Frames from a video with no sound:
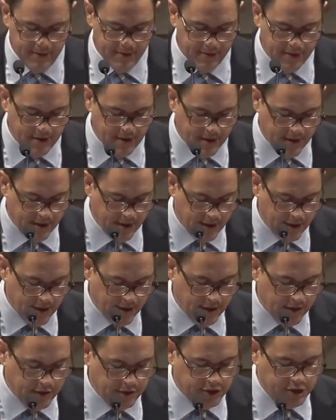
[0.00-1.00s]
to preach
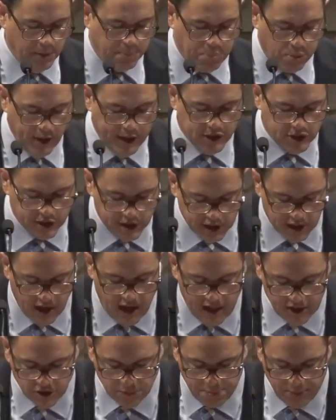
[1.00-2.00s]
the gospel.
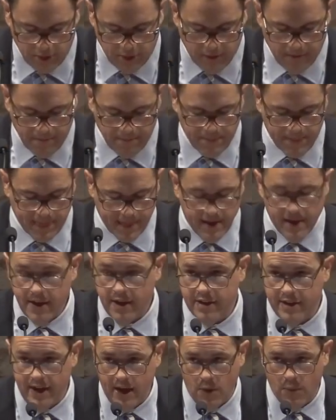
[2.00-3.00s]
Now, where?
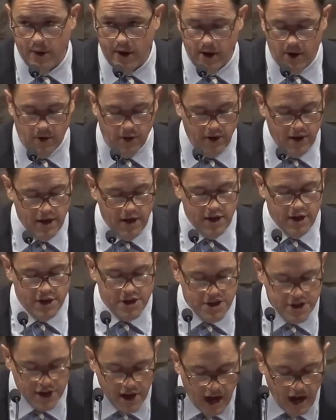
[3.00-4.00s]
Not
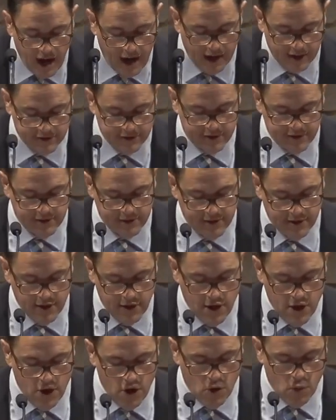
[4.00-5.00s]
where
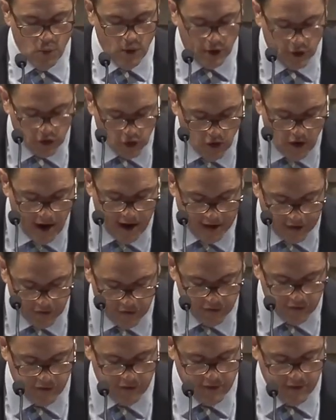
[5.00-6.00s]
Christ
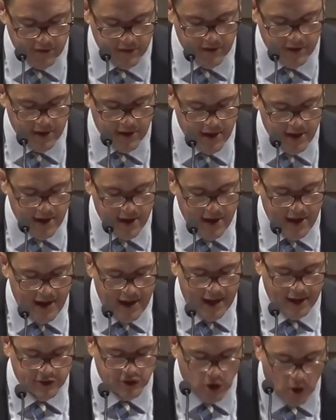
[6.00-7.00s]
has already
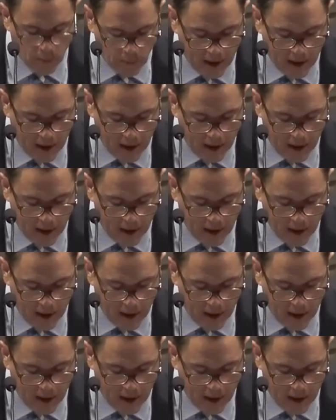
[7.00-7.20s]
been named,